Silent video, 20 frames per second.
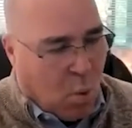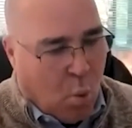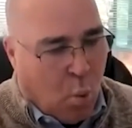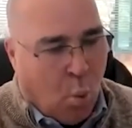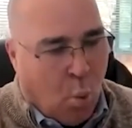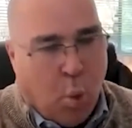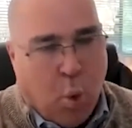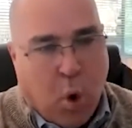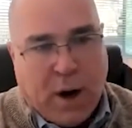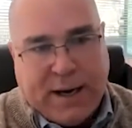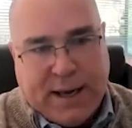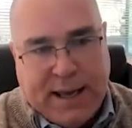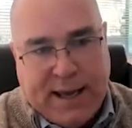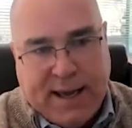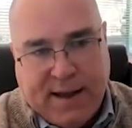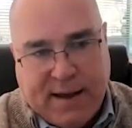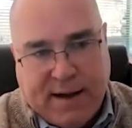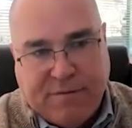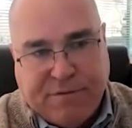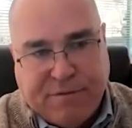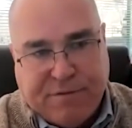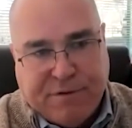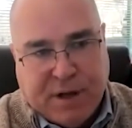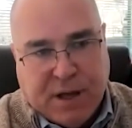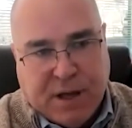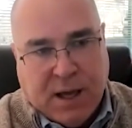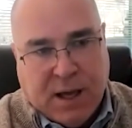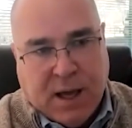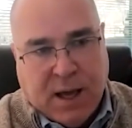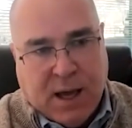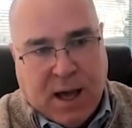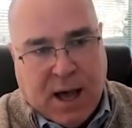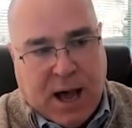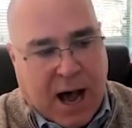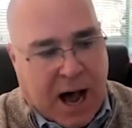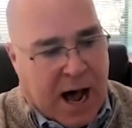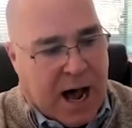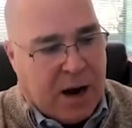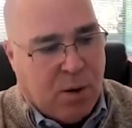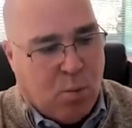what if
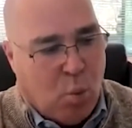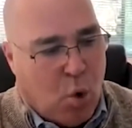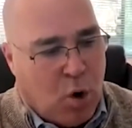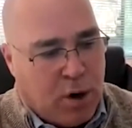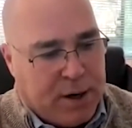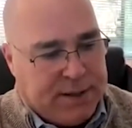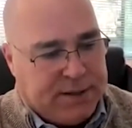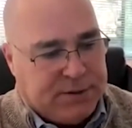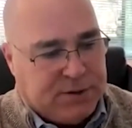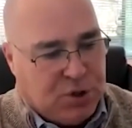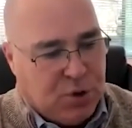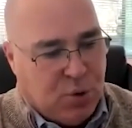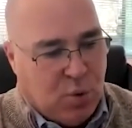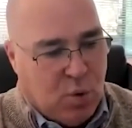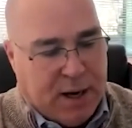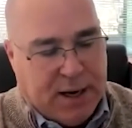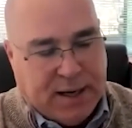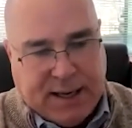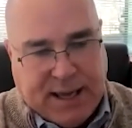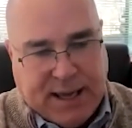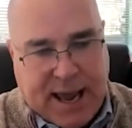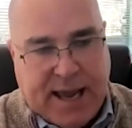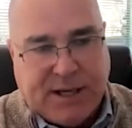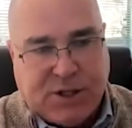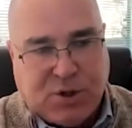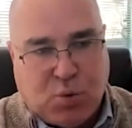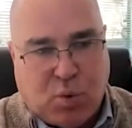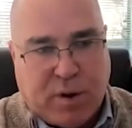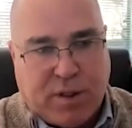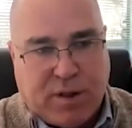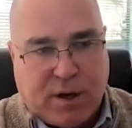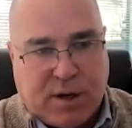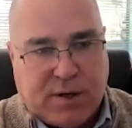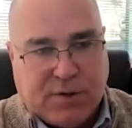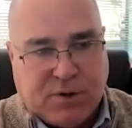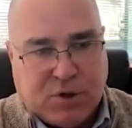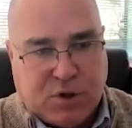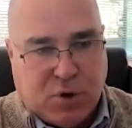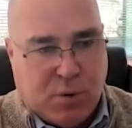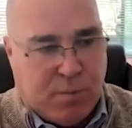I wanted to engage with a
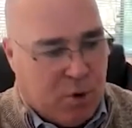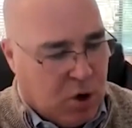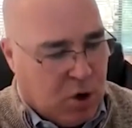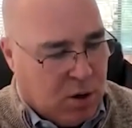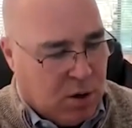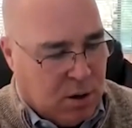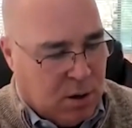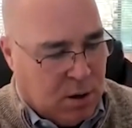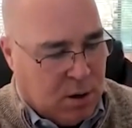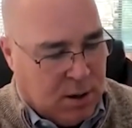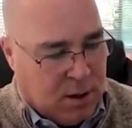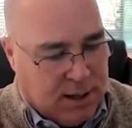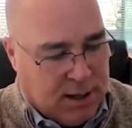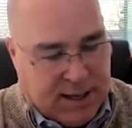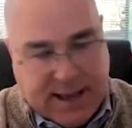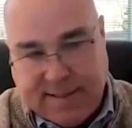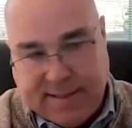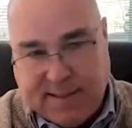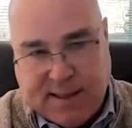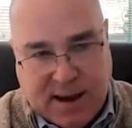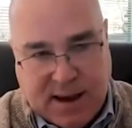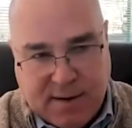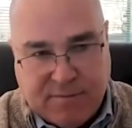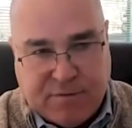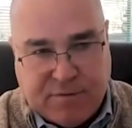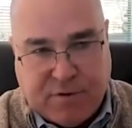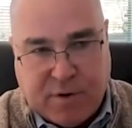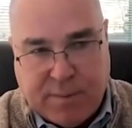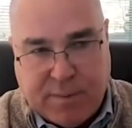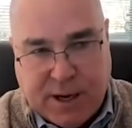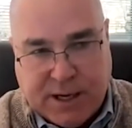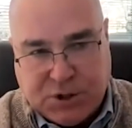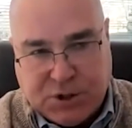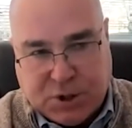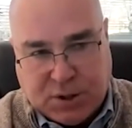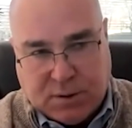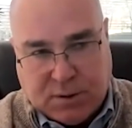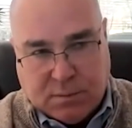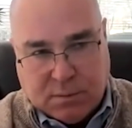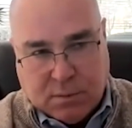consumer, get the
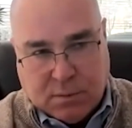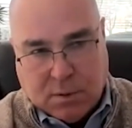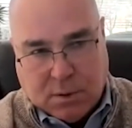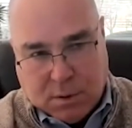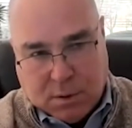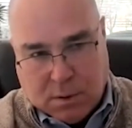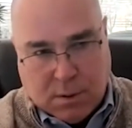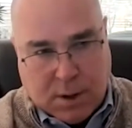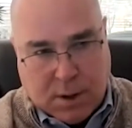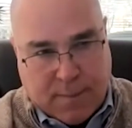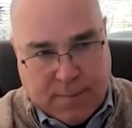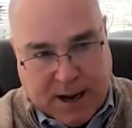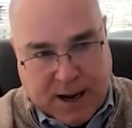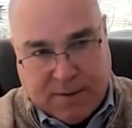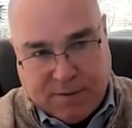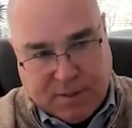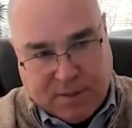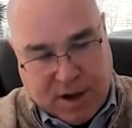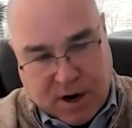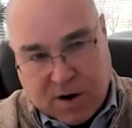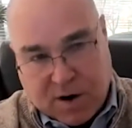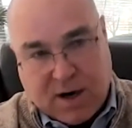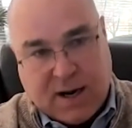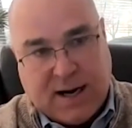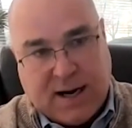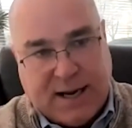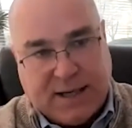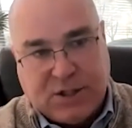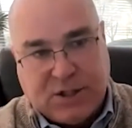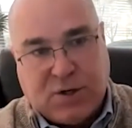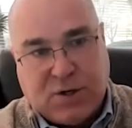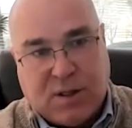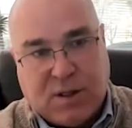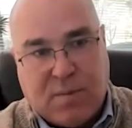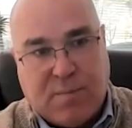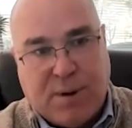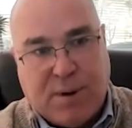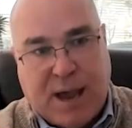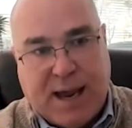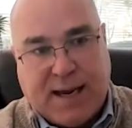information about their connection to the
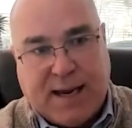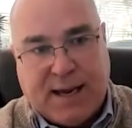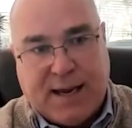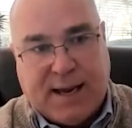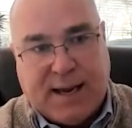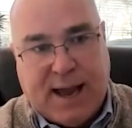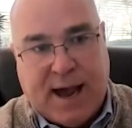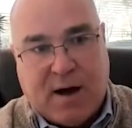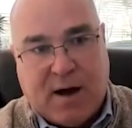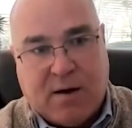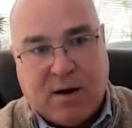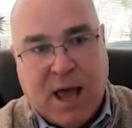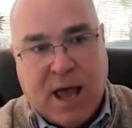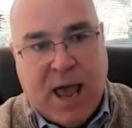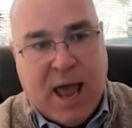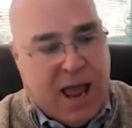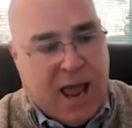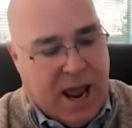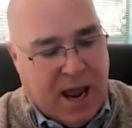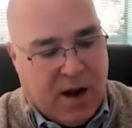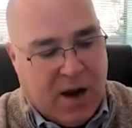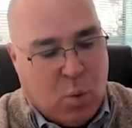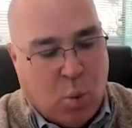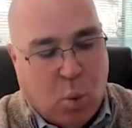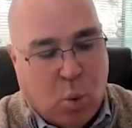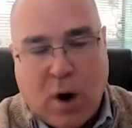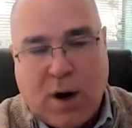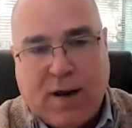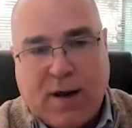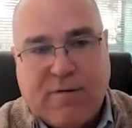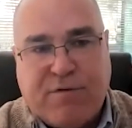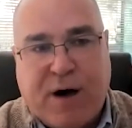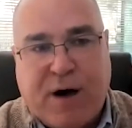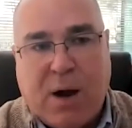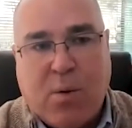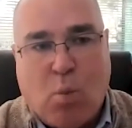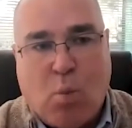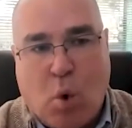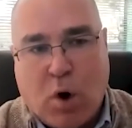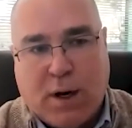bank account, and what if
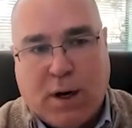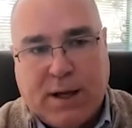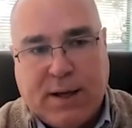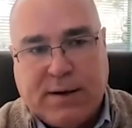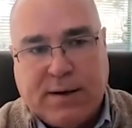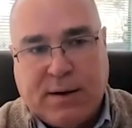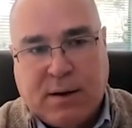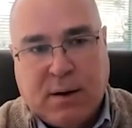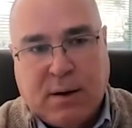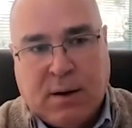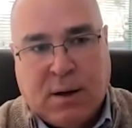I wanted